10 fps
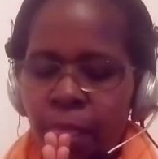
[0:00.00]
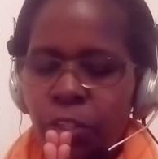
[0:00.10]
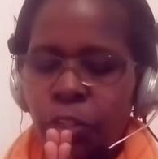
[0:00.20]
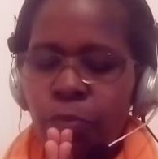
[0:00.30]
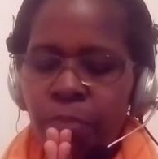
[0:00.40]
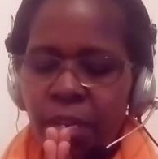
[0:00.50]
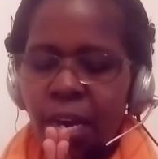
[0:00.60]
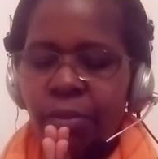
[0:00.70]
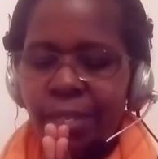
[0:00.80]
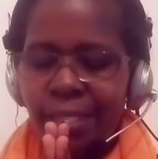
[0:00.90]
to be
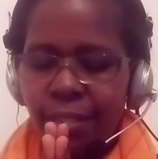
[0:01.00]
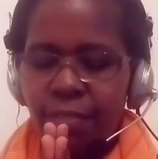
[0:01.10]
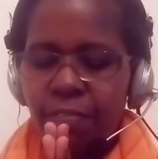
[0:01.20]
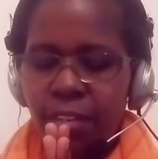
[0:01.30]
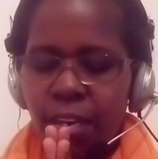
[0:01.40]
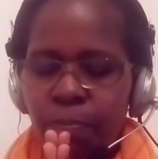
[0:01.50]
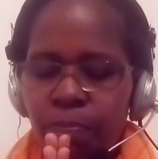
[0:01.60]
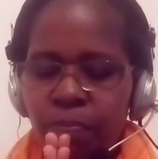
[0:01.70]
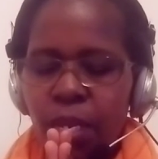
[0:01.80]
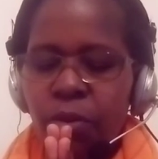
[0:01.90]
our Savior.
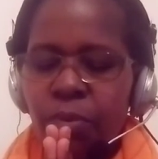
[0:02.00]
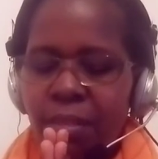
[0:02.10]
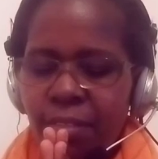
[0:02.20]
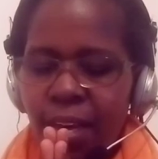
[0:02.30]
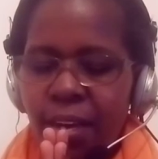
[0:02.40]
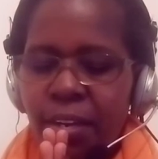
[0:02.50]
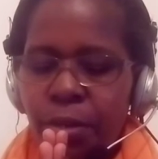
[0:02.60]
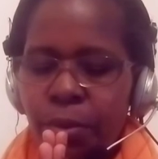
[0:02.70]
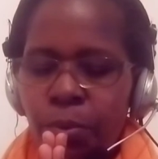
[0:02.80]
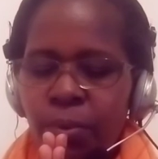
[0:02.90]
We thank
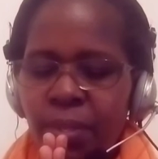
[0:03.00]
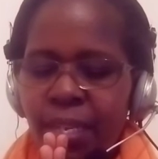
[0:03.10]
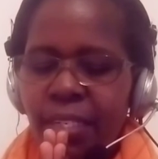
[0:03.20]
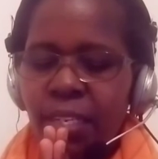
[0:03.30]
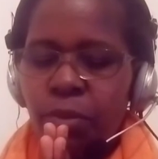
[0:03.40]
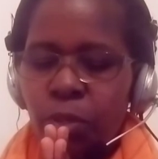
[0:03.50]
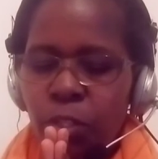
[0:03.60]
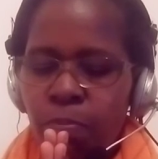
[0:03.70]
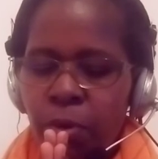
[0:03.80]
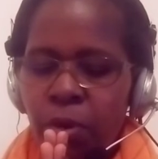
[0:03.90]
you that He was
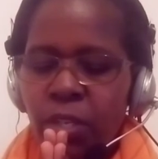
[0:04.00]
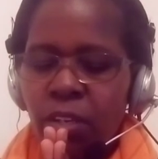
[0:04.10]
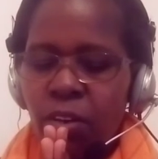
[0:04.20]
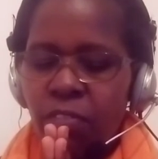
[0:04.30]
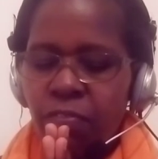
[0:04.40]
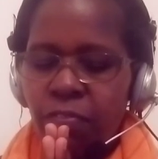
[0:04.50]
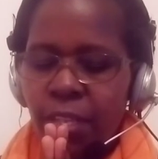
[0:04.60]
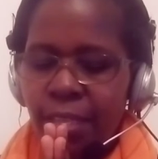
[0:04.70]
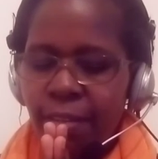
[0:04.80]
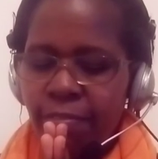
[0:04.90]
born of
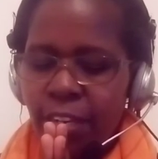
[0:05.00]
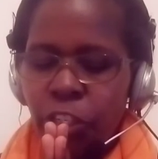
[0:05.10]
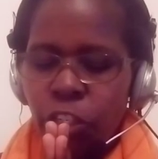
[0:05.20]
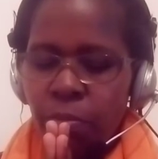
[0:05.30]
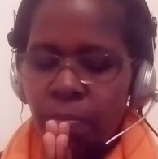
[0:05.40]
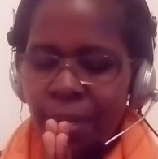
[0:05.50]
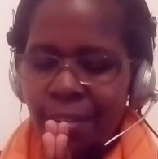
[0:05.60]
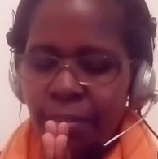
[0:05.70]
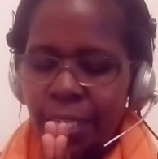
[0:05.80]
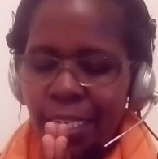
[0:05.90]
the Virgin
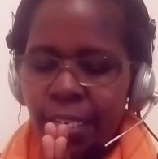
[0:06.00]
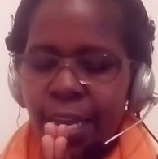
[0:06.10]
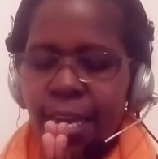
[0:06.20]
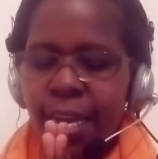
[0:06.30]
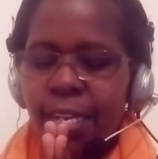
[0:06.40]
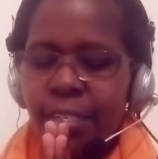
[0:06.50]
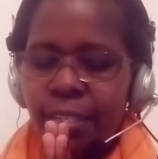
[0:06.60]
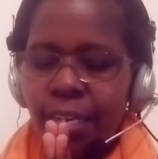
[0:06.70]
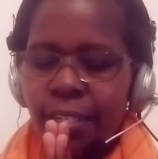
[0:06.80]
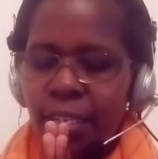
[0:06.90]
Mary,
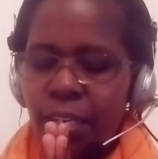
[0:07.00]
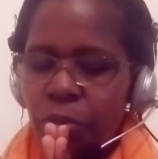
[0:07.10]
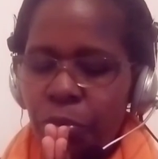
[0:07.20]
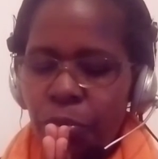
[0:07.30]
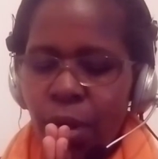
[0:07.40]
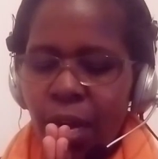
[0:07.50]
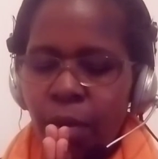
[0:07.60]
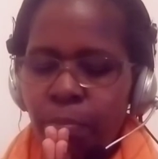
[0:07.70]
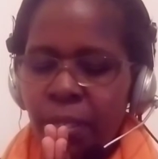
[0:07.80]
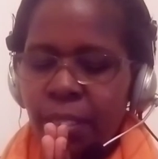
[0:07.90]
and He grew
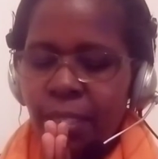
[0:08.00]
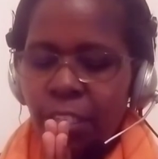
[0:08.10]
up as a